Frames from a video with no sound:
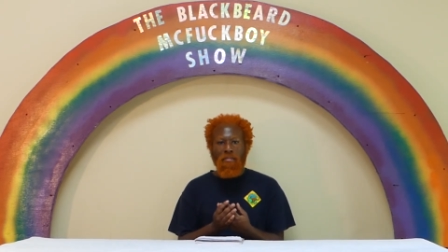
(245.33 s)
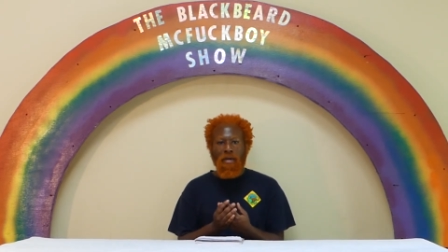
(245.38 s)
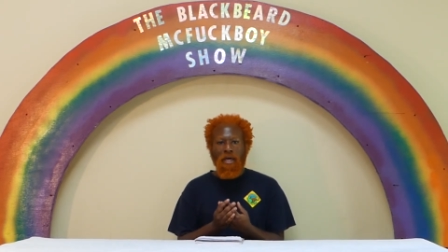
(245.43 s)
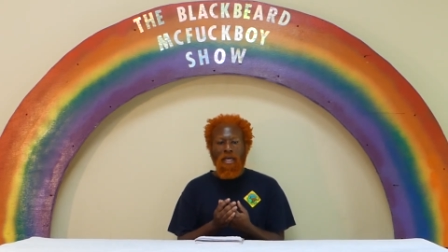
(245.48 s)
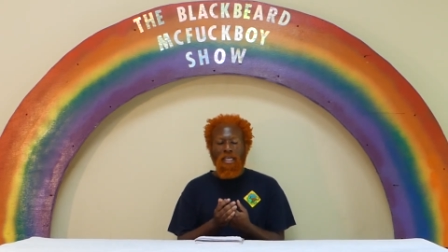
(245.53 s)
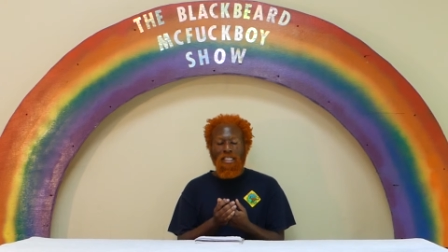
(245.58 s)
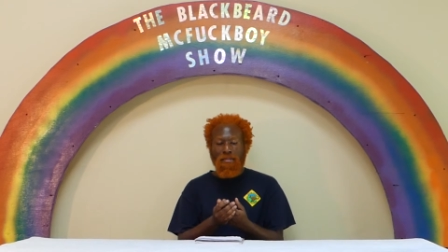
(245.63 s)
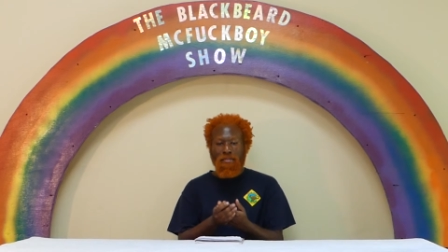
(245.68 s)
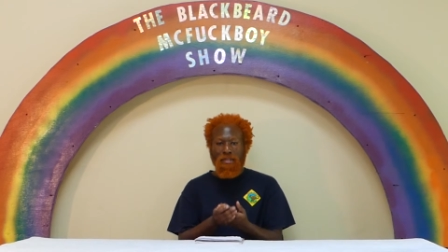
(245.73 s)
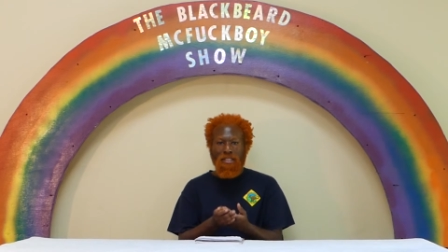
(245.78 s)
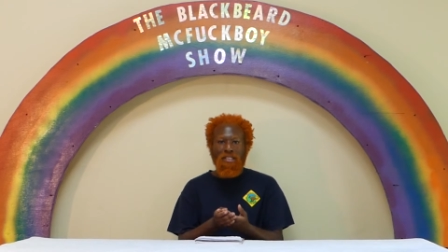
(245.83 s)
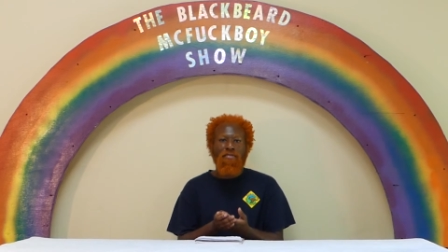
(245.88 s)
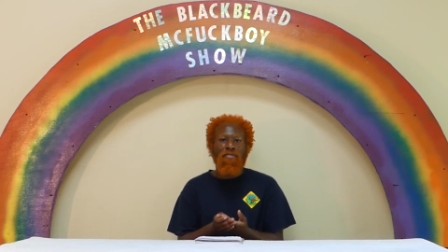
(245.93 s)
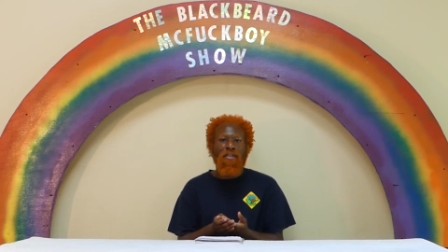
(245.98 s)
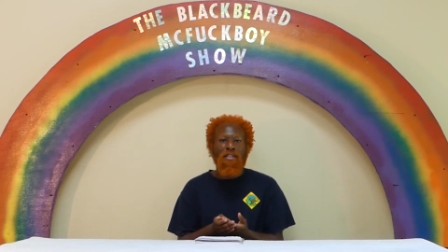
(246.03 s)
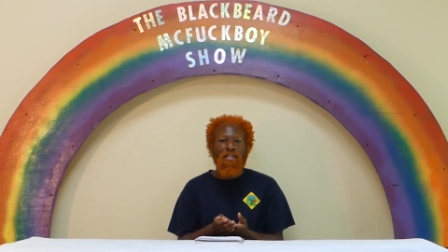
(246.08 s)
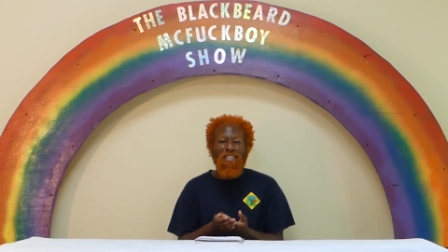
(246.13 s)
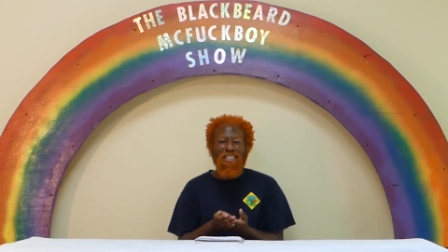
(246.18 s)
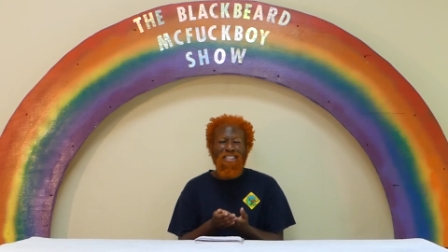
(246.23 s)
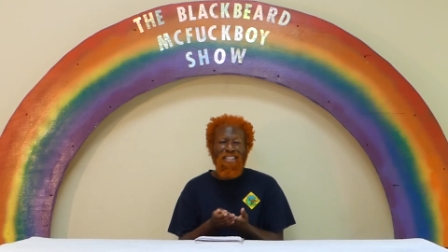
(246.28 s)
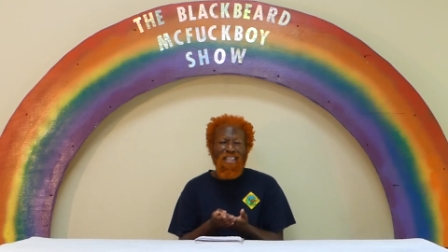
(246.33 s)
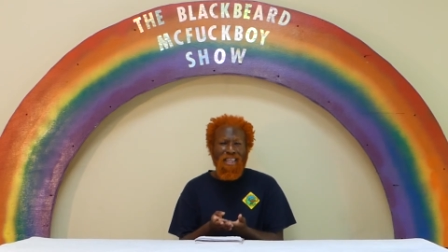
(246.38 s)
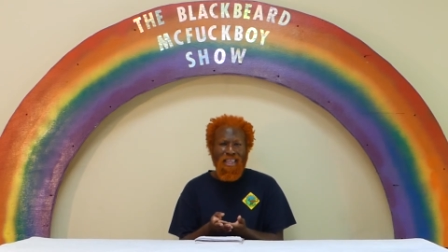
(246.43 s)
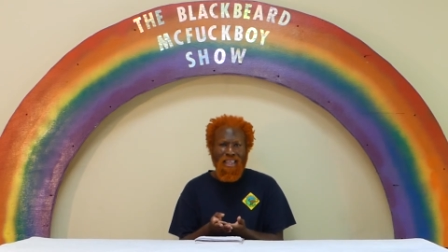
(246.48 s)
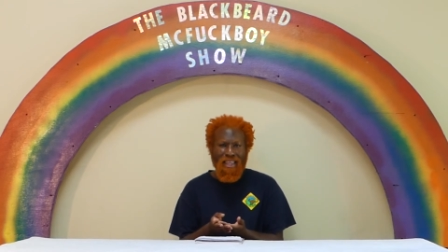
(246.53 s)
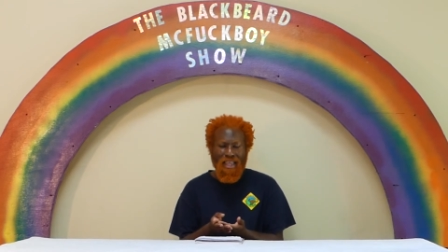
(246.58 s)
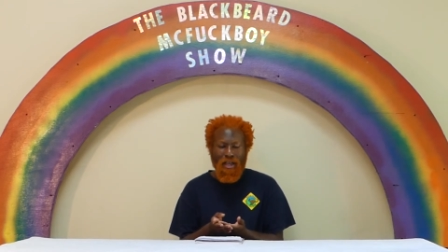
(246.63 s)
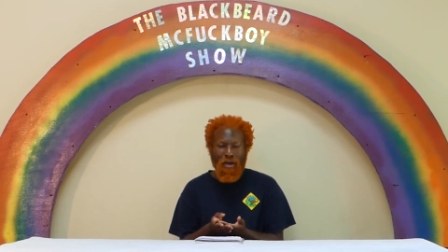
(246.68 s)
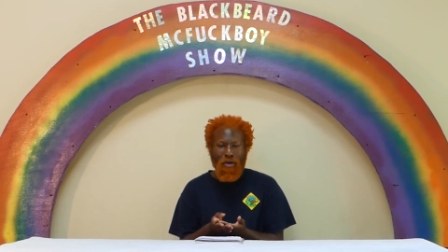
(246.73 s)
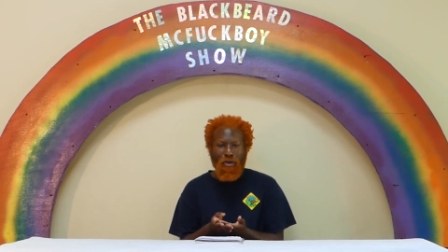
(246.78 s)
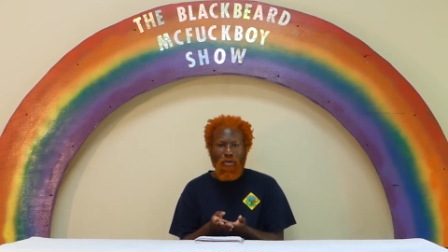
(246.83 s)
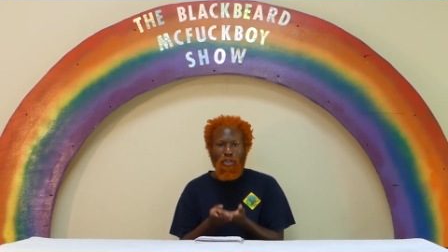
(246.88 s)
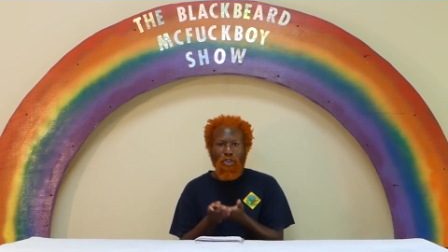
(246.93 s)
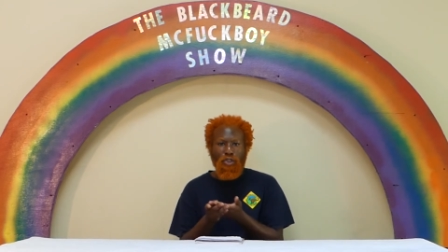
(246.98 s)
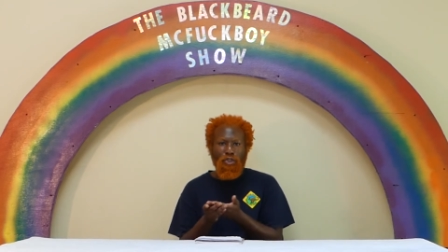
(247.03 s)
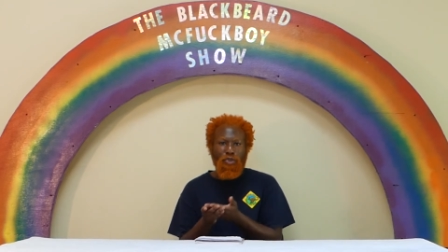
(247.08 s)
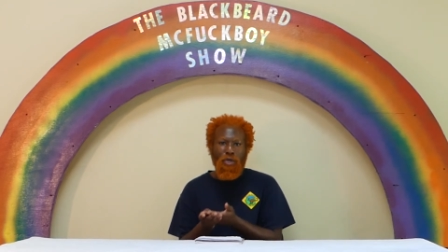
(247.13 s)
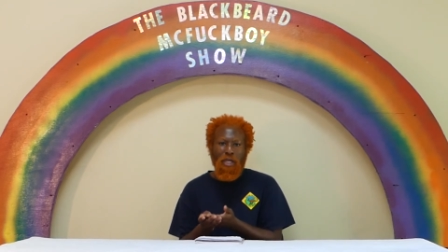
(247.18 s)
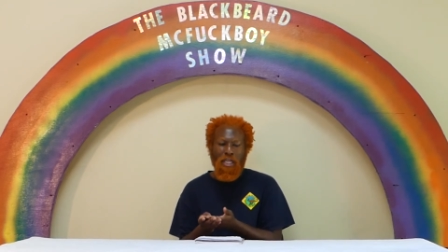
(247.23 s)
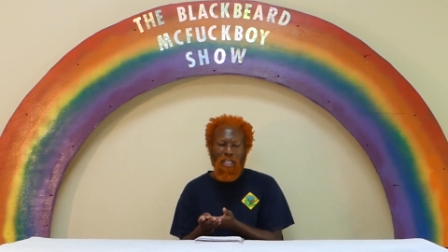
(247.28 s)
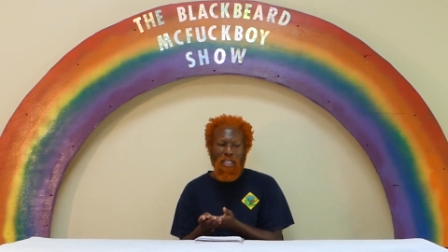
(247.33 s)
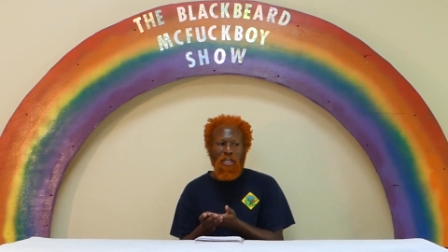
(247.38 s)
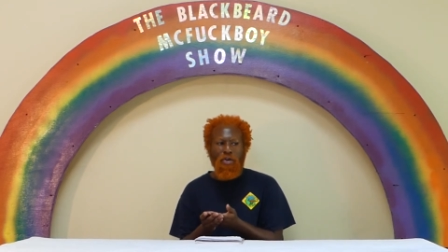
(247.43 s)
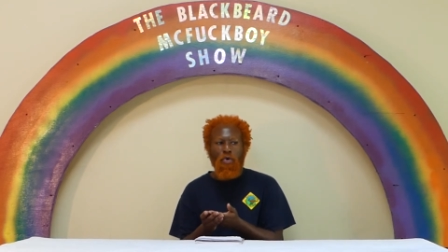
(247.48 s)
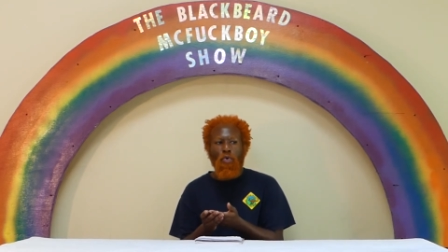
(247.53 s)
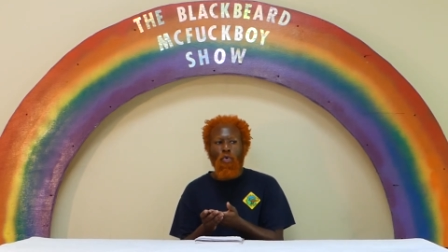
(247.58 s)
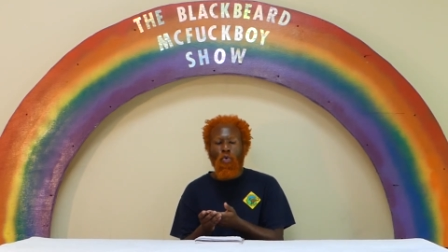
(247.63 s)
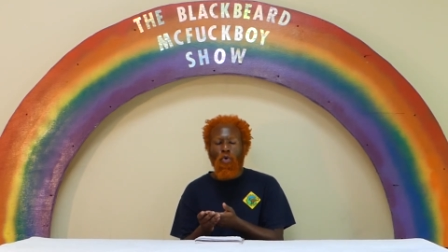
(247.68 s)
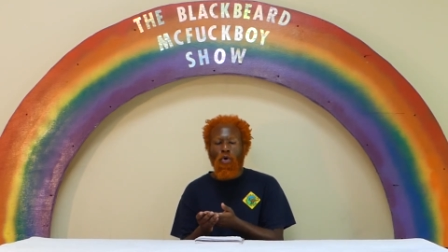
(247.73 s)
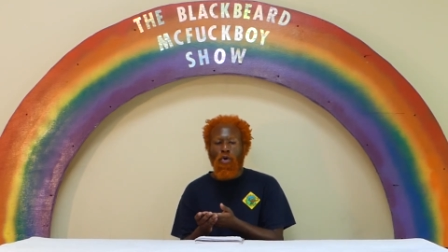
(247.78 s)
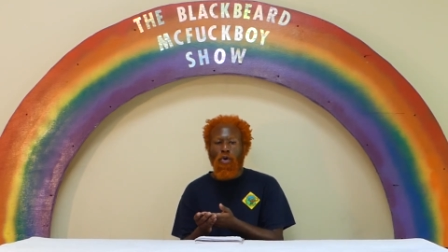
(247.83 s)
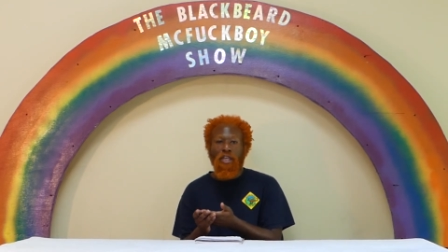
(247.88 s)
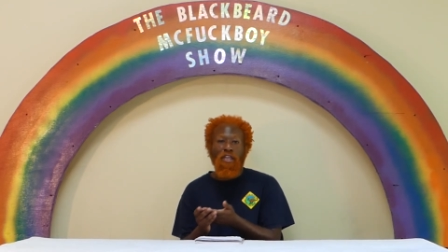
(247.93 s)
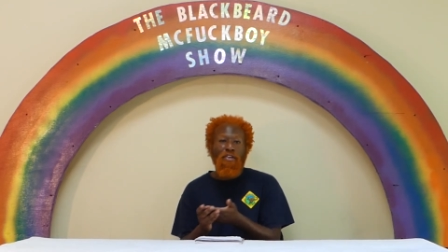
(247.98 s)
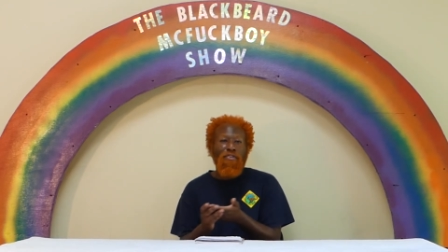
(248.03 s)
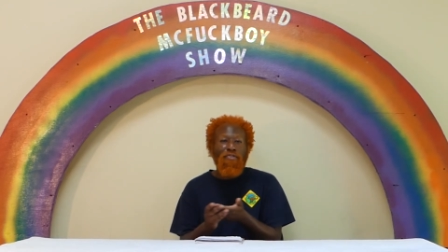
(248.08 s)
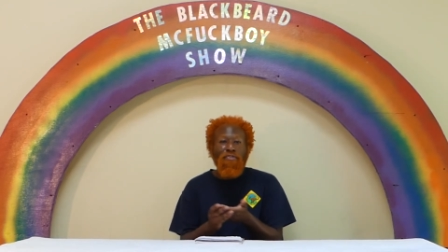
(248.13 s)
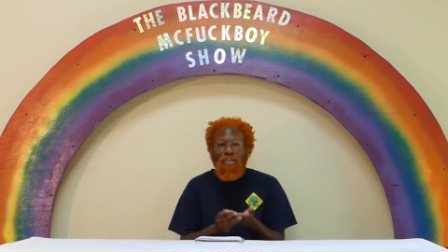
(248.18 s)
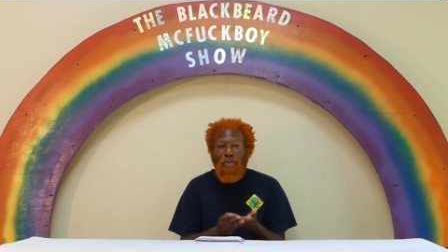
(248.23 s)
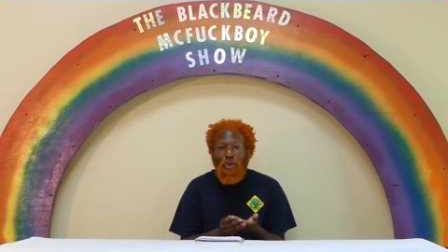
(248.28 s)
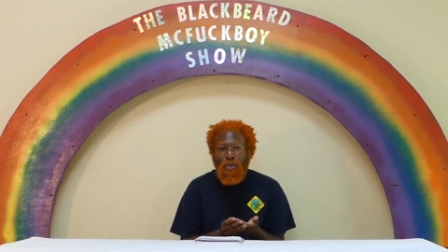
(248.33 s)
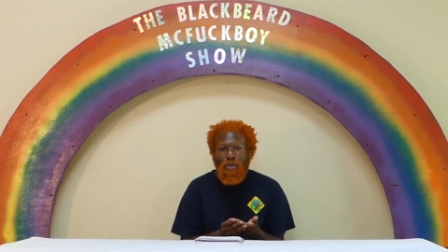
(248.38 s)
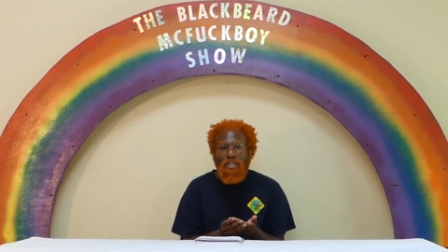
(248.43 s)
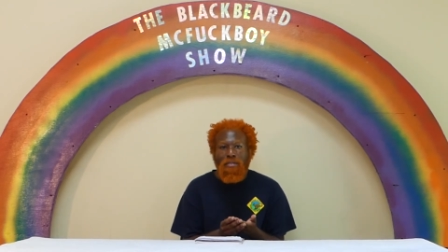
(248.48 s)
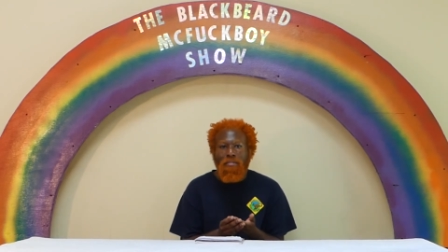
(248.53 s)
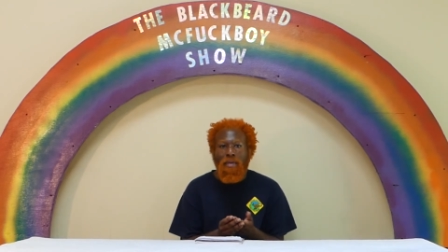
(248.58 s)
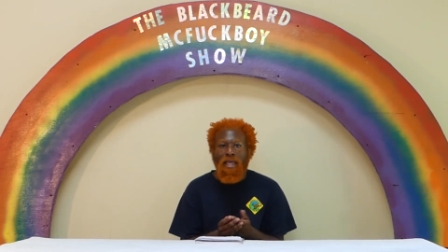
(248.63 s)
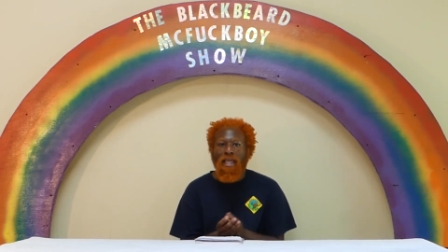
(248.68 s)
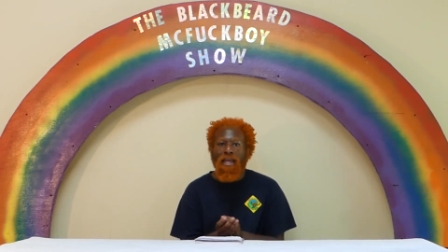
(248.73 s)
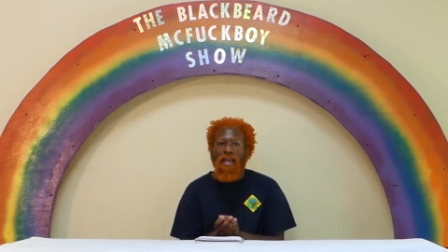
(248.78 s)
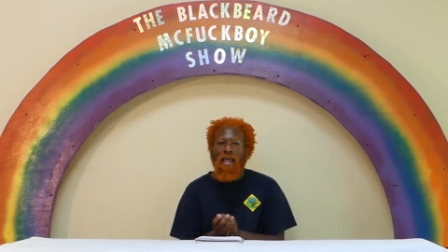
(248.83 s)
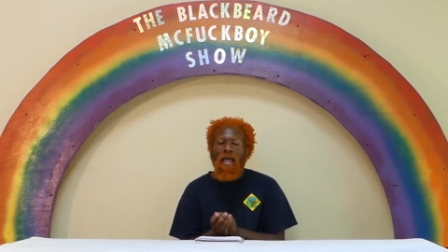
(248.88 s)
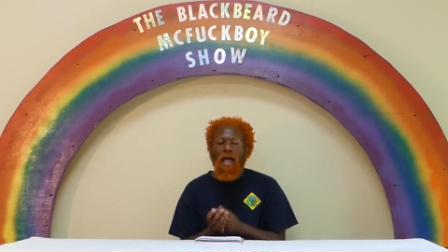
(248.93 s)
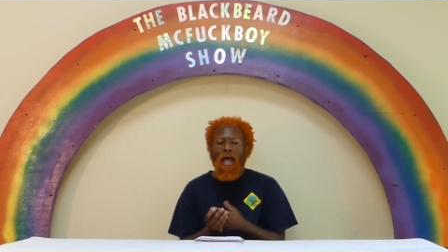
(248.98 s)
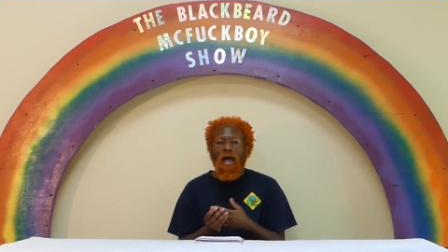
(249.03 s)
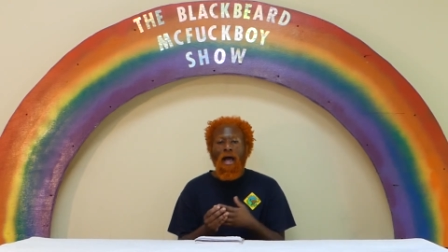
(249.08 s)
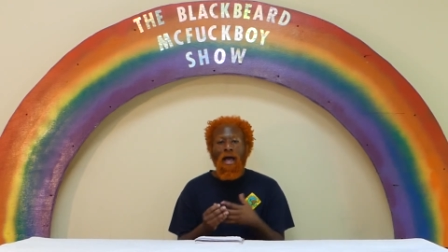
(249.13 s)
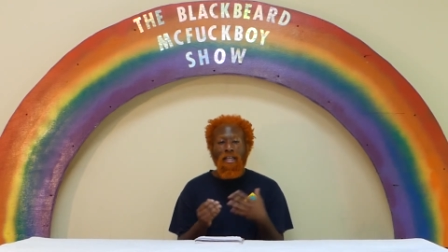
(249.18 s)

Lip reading: by specifically seeking out straight or confused men,